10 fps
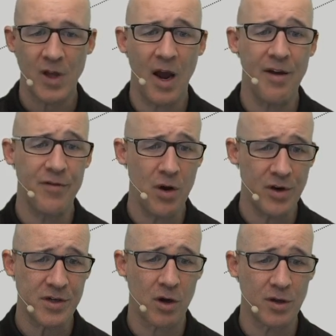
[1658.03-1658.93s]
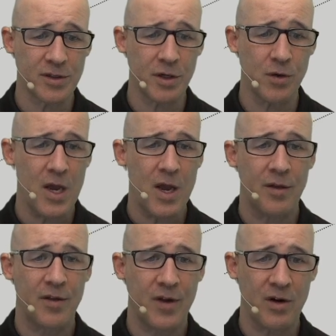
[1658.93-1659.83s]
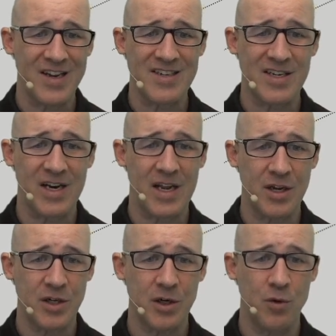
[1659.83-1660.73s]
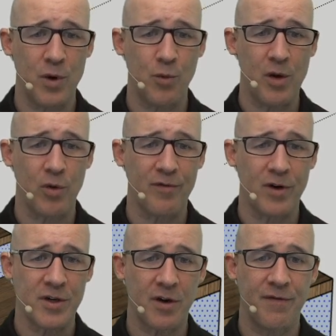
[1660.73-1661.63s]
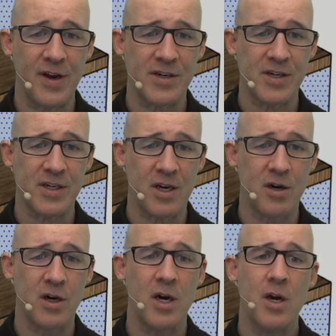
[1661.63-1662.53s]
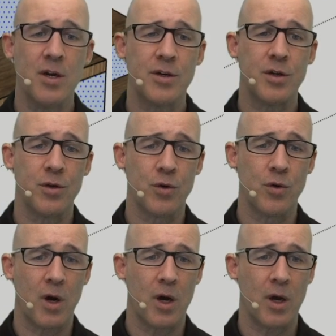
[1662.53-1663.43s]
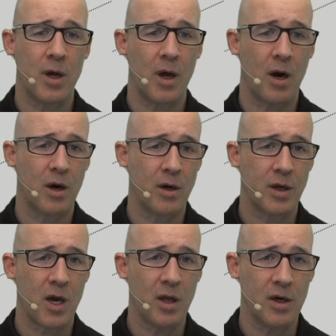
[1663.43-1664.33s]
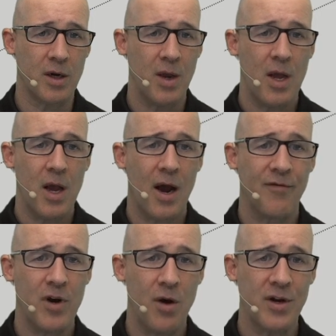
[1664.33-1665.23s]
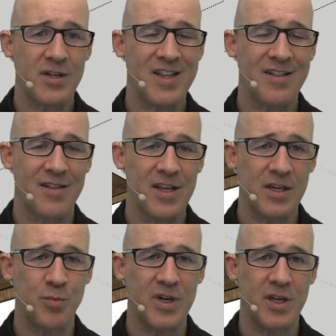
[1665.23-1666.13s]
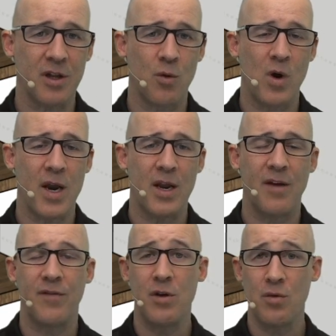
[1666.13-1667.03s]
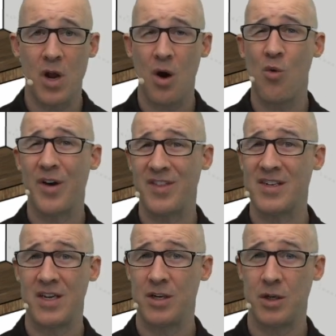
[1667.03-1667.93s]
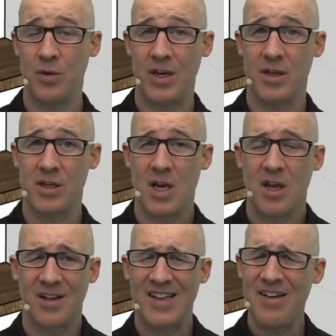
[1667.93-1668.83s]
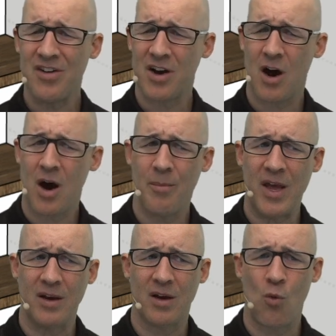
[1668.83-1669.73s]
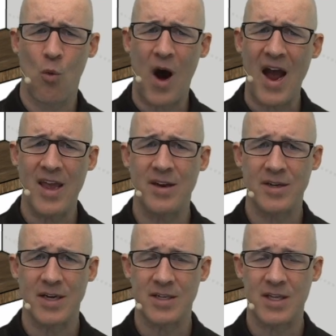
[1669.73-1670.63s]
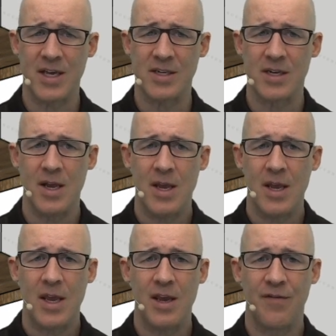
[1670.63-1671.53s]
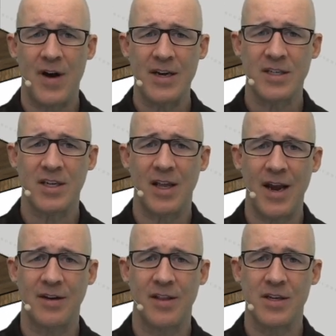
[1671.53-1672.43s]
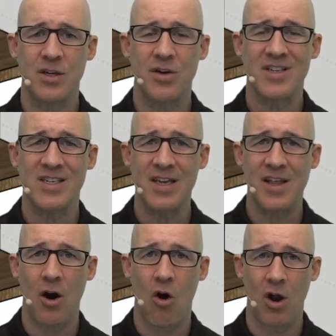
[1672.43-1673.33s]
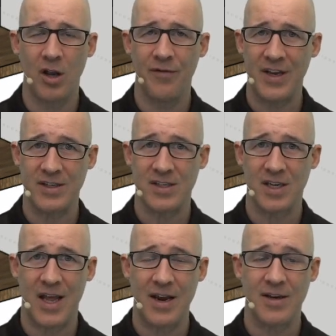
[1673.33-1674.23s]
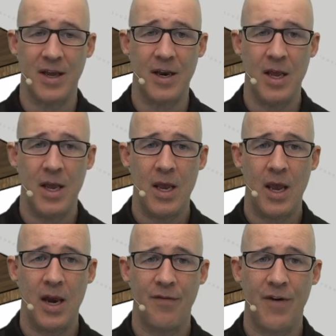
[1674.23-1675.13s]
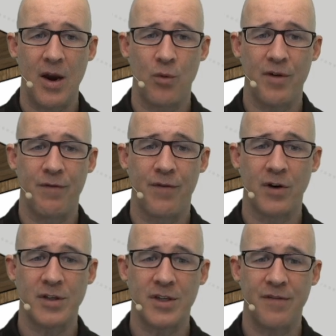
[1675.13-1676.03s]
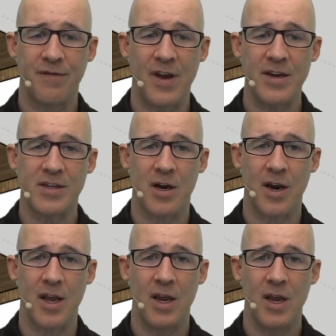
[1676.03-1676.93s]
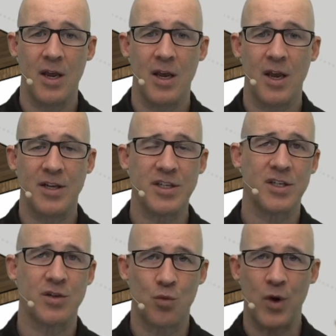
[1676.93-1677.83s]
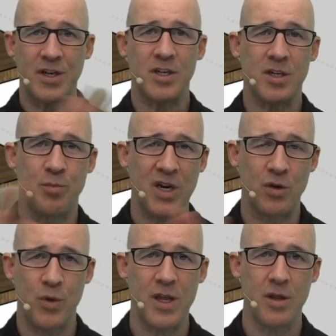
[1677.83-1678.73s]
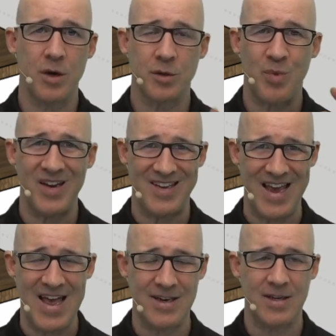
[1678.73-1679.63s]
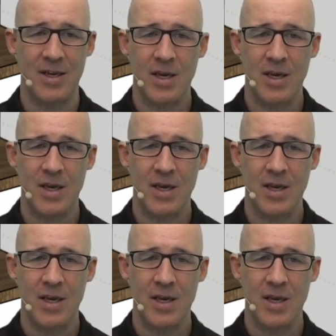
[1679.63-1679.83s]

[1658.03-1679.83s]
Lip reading: I've noticed also that there is an issue when we reverse our faces here to our color. I've noticed that this particular one, if you know what this issue is, leave a comment why it does this. If I select this, you can see that all of it's selected, and if I reverse the face on it, it just switches between those. But yet,